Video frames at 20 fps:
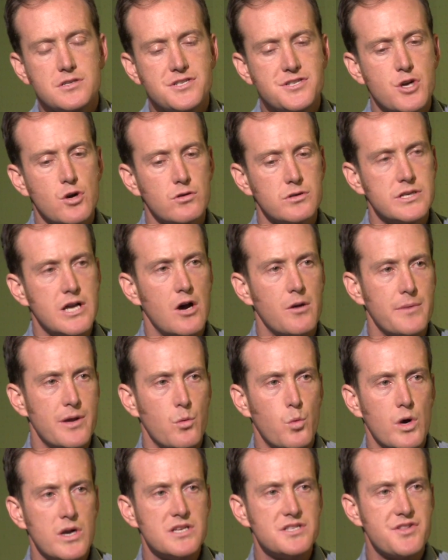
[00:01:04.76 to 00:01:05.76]
So tell me,
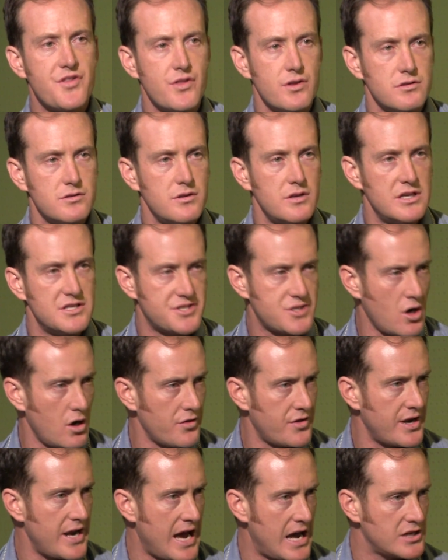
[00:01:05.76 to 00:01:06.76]
what is it's
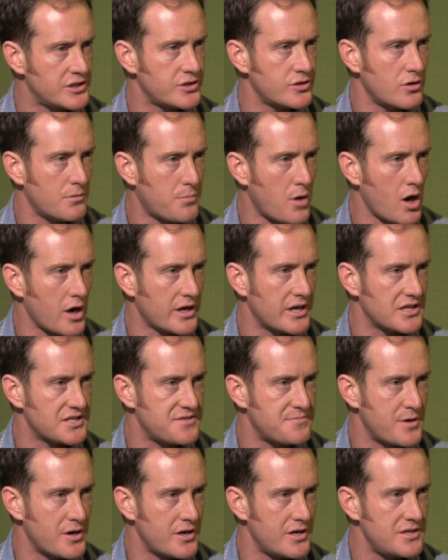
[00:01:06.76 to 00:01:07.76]
called the National Park
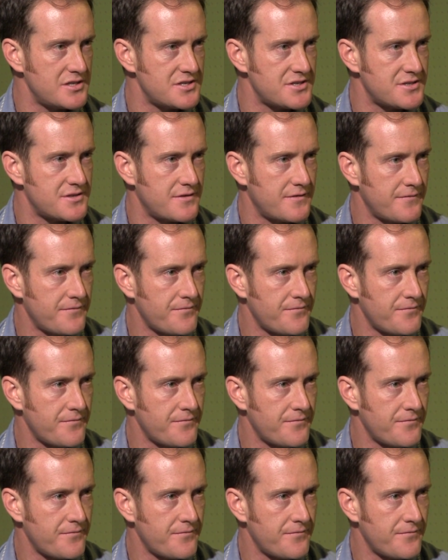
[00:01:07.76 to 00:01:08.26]
Experience?